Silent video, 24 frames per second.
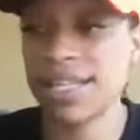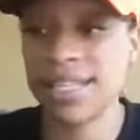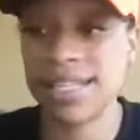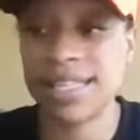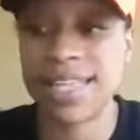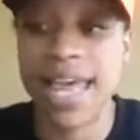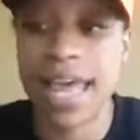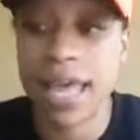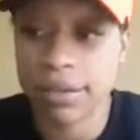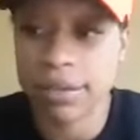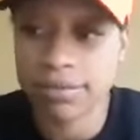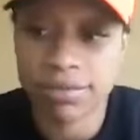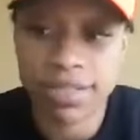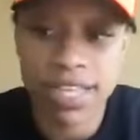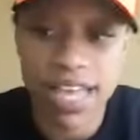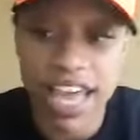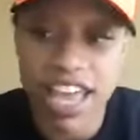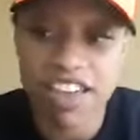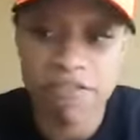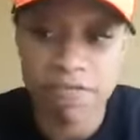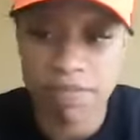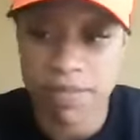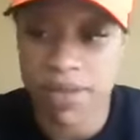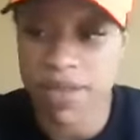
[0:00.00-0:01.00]
That
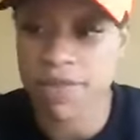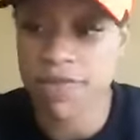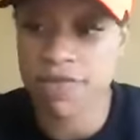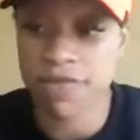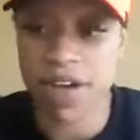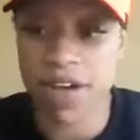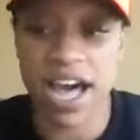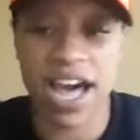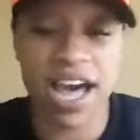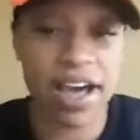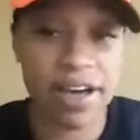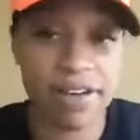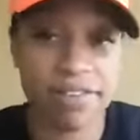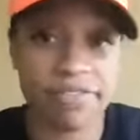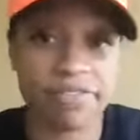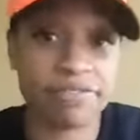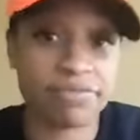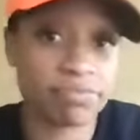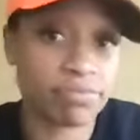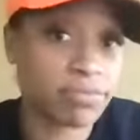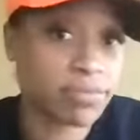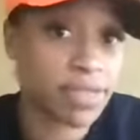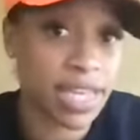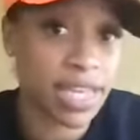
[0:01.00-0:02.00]
gave me 5
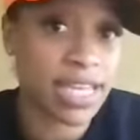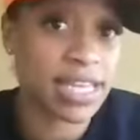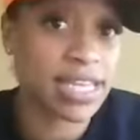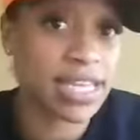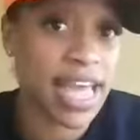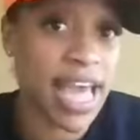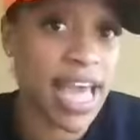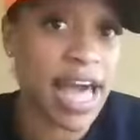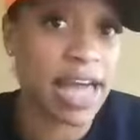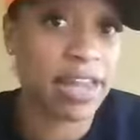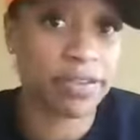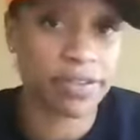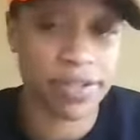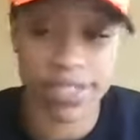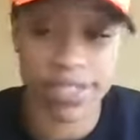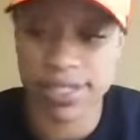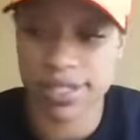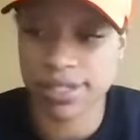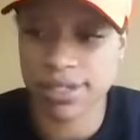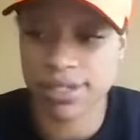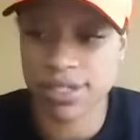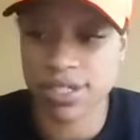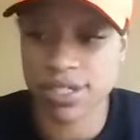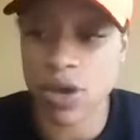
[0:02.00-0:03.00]
in
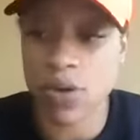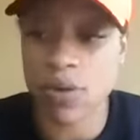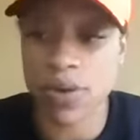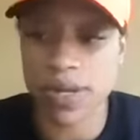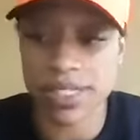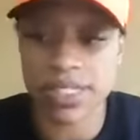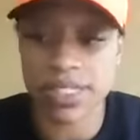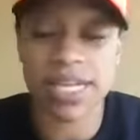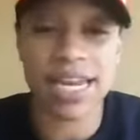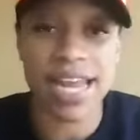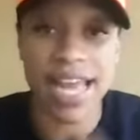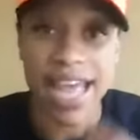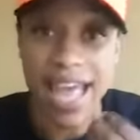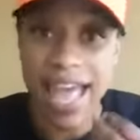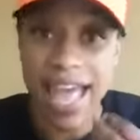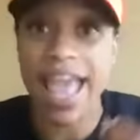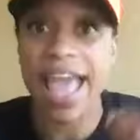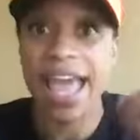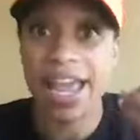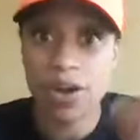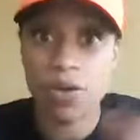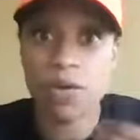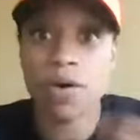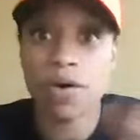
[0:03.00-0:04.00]
calories. So it's going to
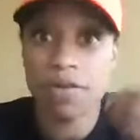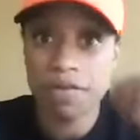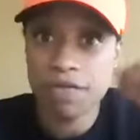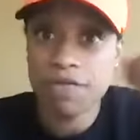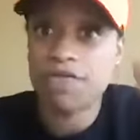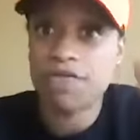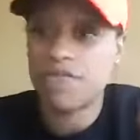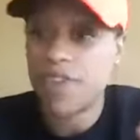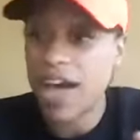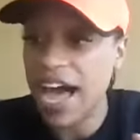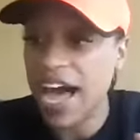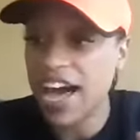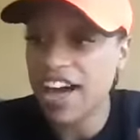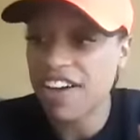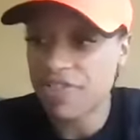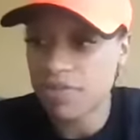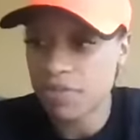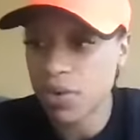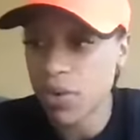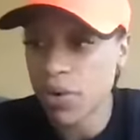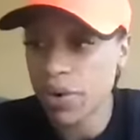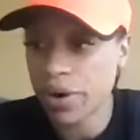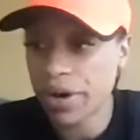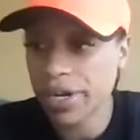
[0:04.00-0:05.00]
add on 5
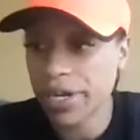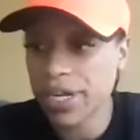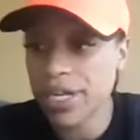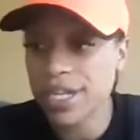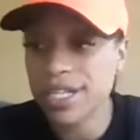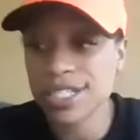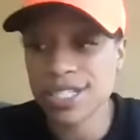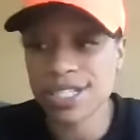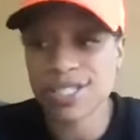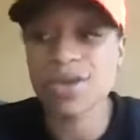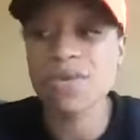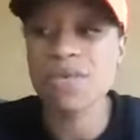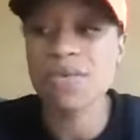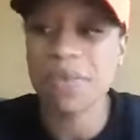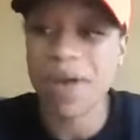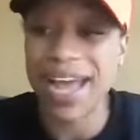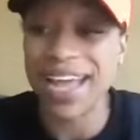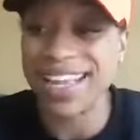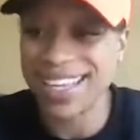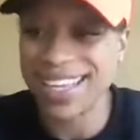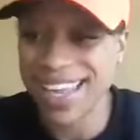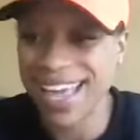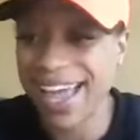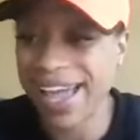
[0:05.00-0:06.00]
more. So
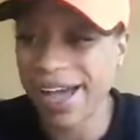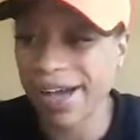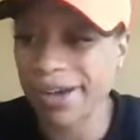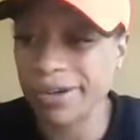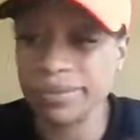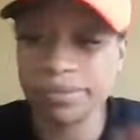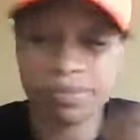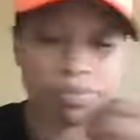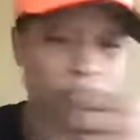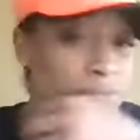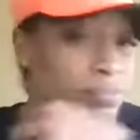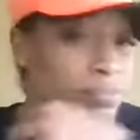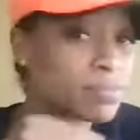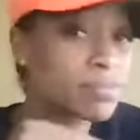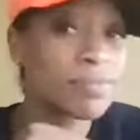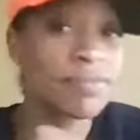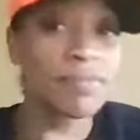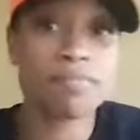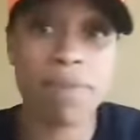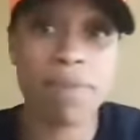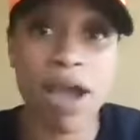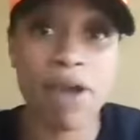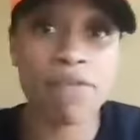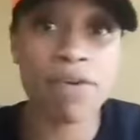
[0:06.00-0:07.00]
right now,
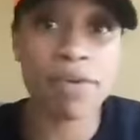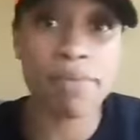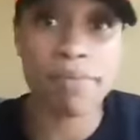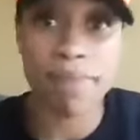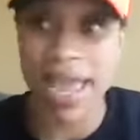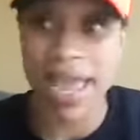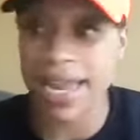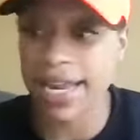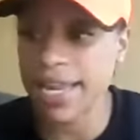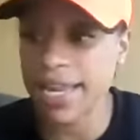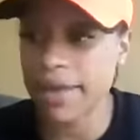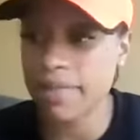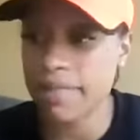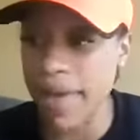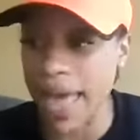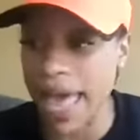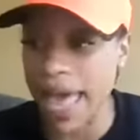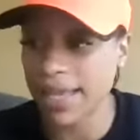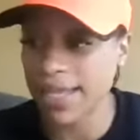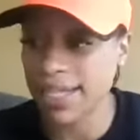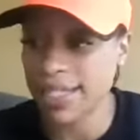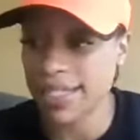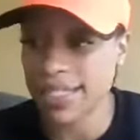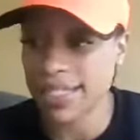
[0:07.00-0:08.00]
my remaining
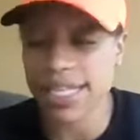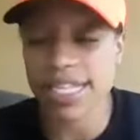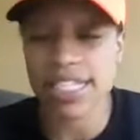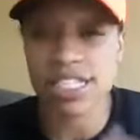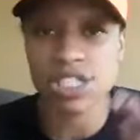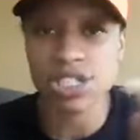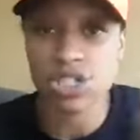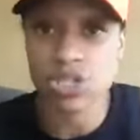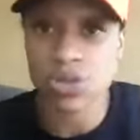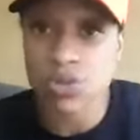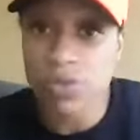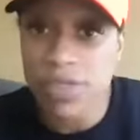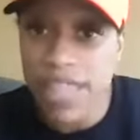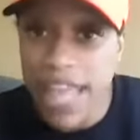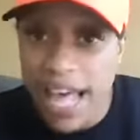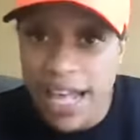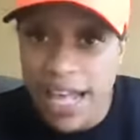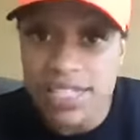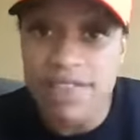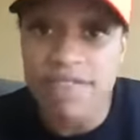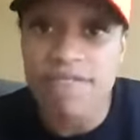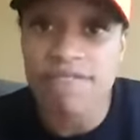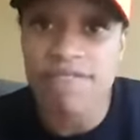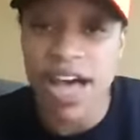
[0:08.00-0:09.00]
balance is
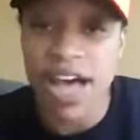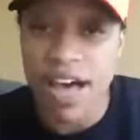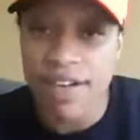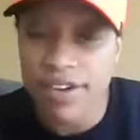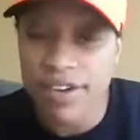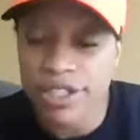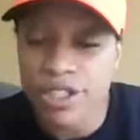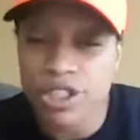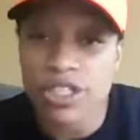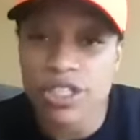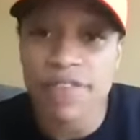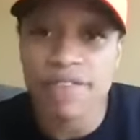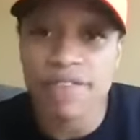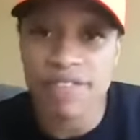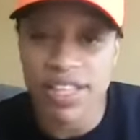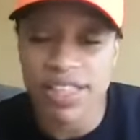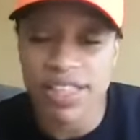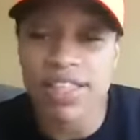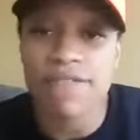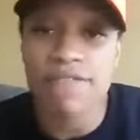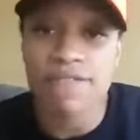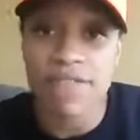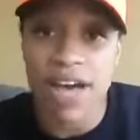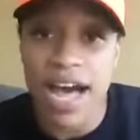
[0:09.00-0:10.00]

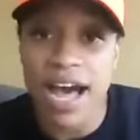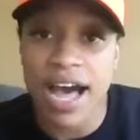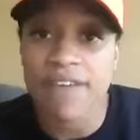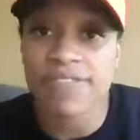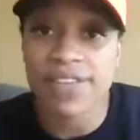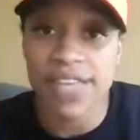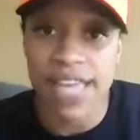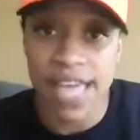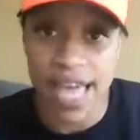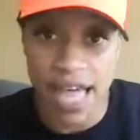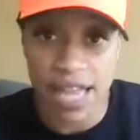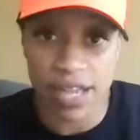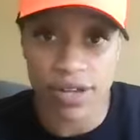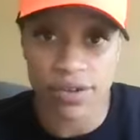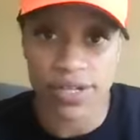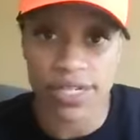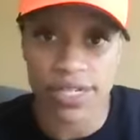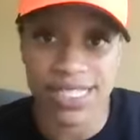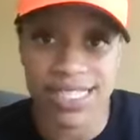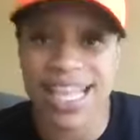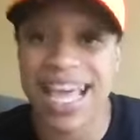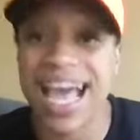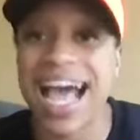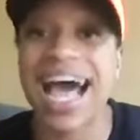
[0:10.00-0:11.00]
2,555
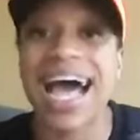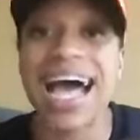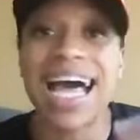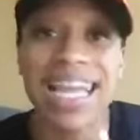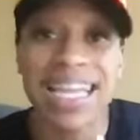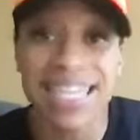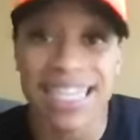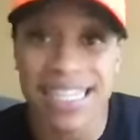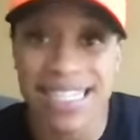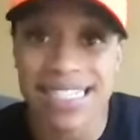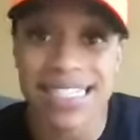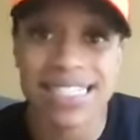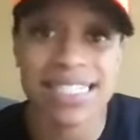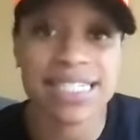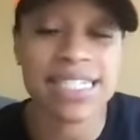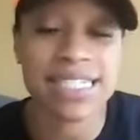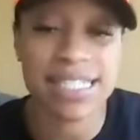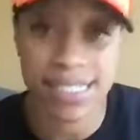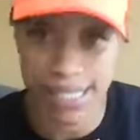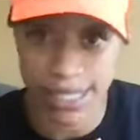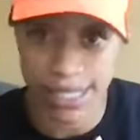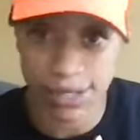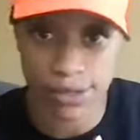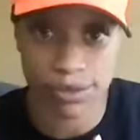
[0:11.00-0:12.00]
calories that I need to
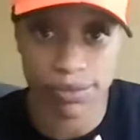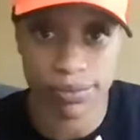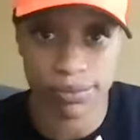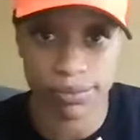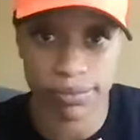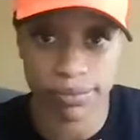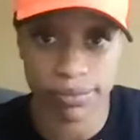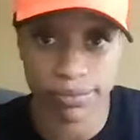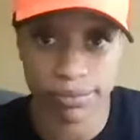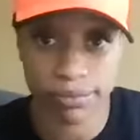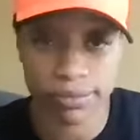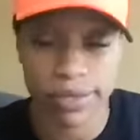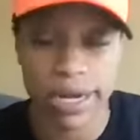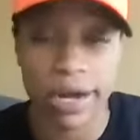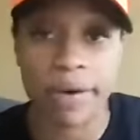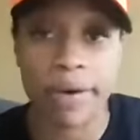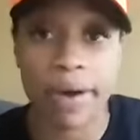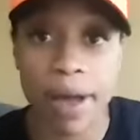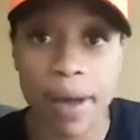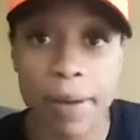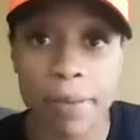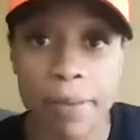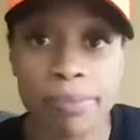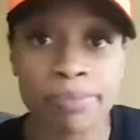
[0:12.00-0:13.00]
consume.
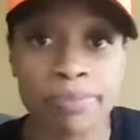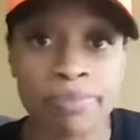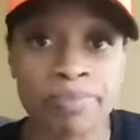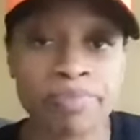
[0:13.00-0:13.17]
Okay.